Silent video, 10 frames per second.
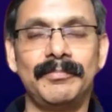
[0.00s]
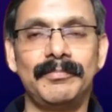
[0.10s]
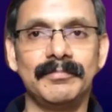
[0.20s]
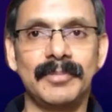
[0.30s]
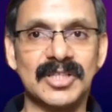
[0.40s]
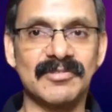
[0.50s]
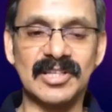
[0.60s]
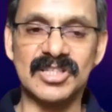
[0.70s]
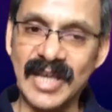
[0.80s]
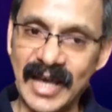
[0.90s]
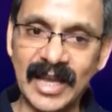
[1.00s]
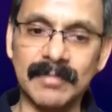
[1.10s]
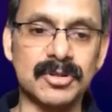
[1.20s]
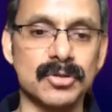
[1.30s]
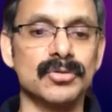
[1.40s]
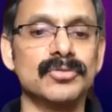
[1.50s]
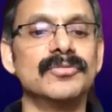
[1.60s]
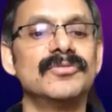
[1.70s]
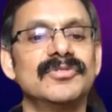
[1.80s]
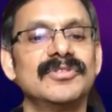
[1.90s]
perseverance helped to
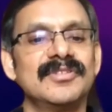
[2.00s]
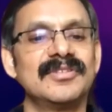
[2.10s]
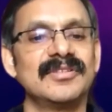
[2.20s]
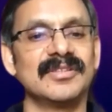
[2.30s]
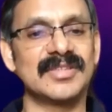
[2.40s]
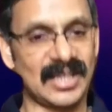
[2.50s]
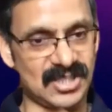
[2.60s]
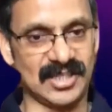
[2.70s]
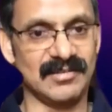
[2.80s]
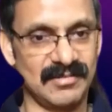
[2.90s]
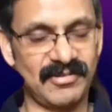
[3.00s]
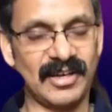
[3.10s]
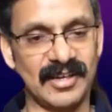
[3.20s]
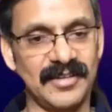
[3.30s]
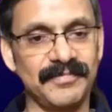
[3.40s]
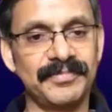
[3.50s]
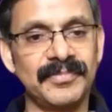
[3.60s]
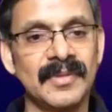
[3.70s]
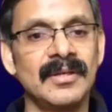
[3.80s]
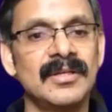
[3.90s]
succeed finally.
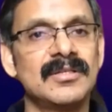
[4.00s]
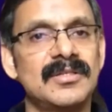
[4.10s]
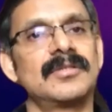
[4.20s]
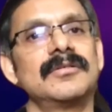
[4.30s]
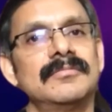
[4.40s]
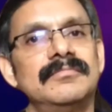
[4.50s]
So